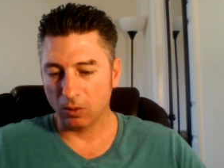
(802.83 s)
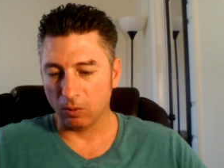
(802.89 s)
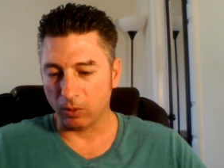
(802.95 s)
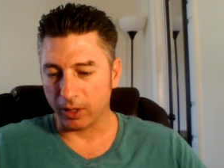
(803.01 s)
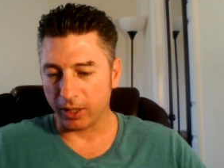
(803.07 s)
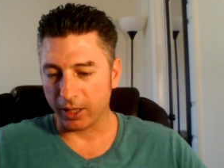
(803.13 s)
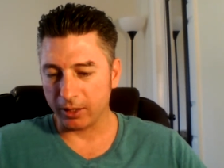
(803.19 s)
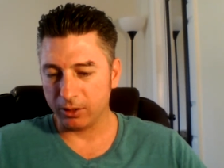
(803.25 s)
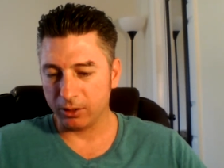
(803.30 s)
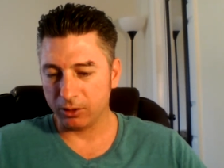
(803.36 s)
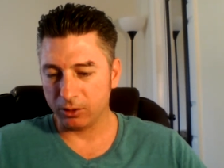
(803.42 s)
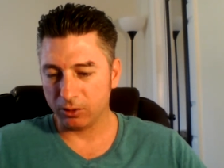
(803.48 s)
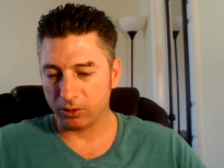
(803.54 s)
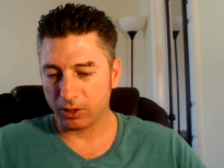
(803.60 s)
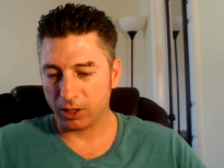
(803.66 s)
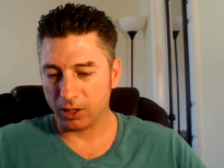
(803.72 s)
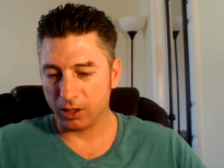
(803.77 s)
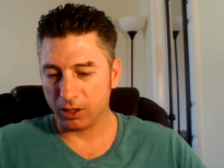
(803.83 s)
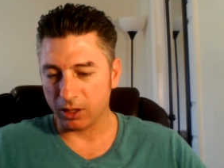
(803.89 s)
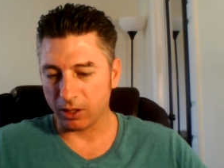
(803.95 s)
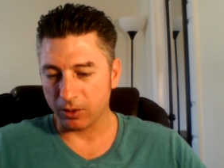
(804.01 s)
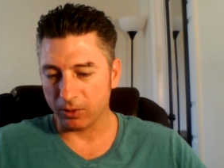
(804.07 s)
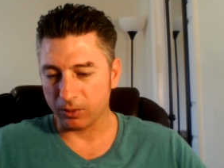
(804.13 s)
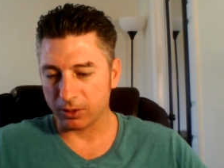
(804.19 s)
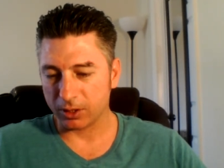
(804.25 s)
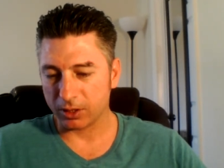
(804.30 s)
When I do
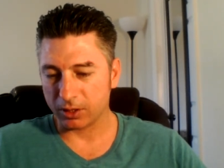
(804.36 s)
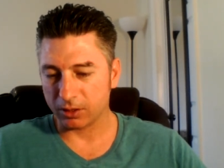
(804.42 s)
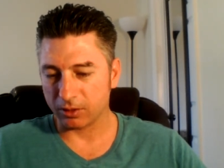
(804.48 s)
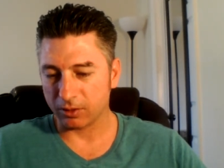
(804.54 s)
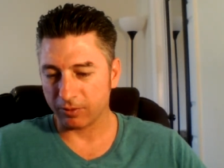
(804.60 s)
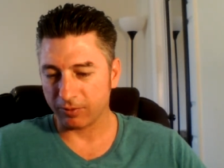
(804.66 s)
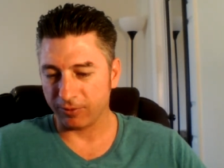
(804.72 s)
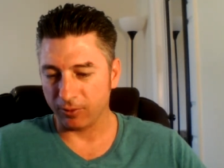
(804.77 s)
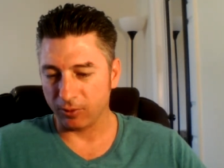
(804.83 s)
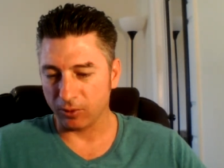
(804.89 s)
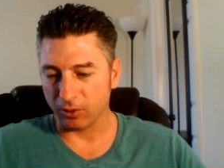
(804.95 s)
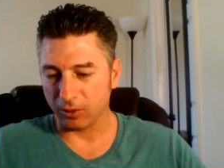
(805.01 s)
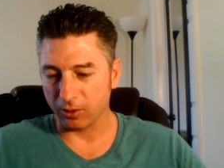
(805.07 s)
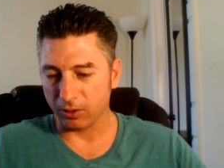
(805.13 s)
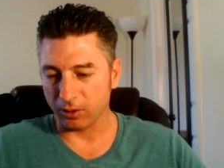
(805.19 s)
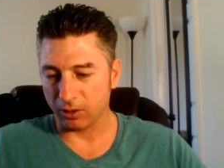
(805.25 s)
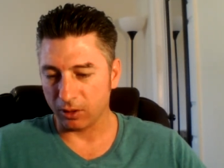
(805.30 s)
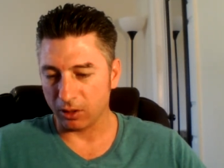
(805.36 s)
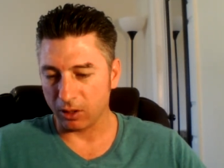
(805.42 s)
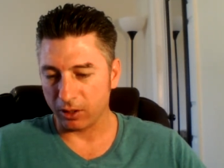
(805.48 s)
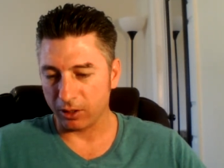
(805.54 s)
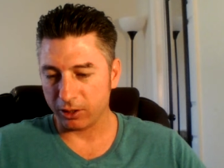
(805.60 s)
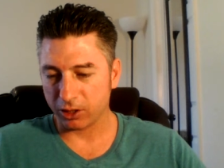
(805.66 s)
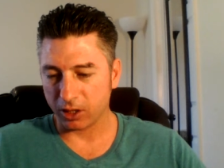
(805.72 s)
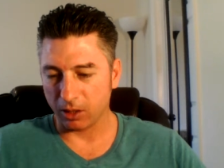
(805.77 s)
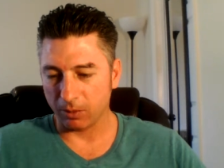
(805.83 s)
keynotes for
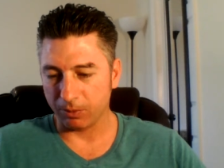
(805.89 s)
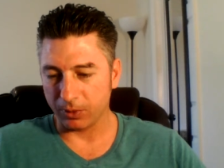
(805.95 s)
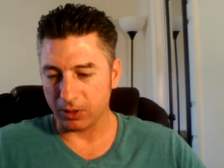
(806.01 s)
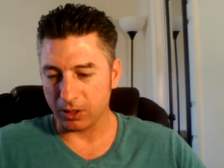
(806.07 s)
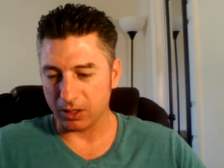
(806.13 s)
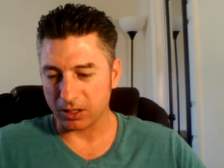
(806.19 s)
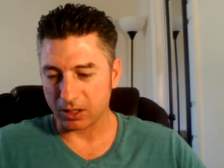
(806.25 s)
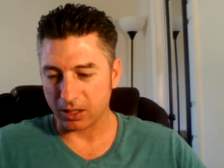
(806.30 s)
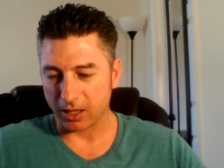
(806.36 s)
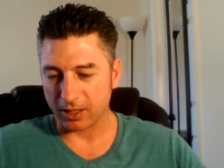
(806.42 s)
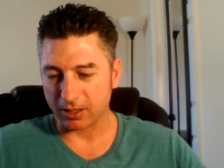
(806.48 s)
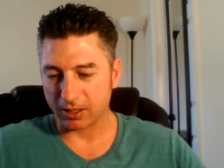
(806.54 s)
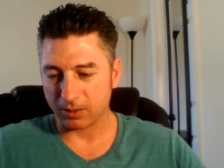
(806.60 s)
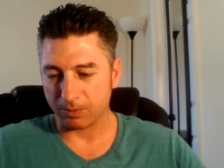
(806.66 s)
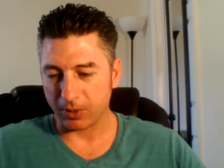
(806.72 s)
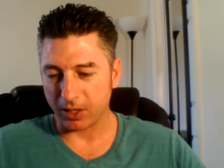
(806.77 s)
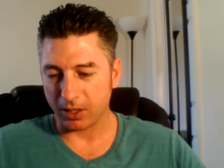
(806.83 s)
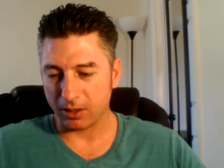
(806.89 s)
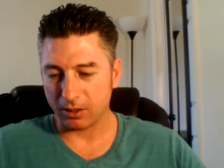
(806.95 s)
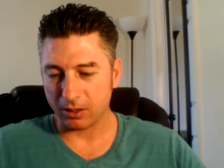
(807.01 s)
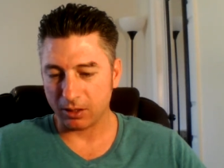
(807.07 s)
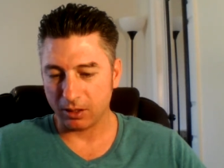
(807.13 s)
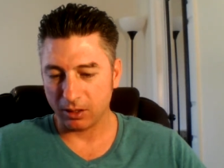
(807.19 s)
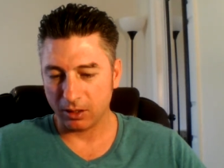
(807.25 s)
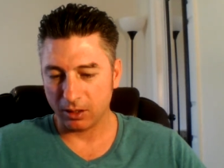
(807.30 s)
large companies, I spend